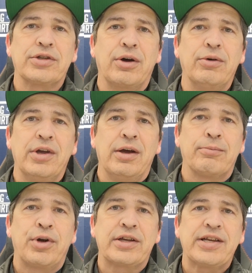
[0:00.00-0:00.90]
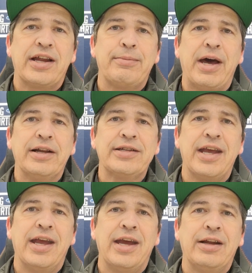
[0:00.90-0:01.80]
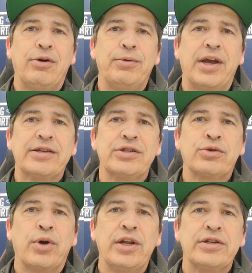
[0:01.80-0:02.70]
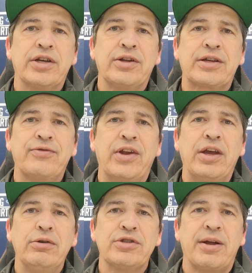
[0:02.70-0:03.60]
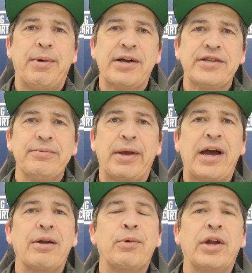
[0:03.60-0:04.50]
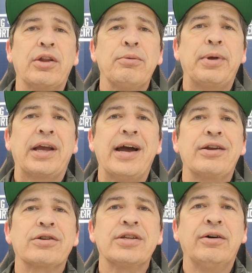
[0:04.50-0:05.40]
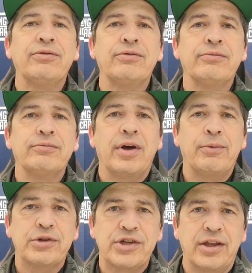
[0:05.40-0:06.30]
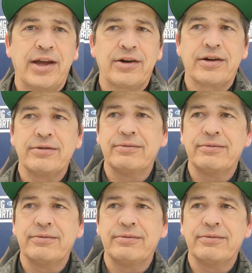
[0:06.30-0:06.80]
So pretty excited about it, and I hope you guys enjoyed it. Until next video, stay positive, be kind to one another, be kind to yourself, and we'll see you later.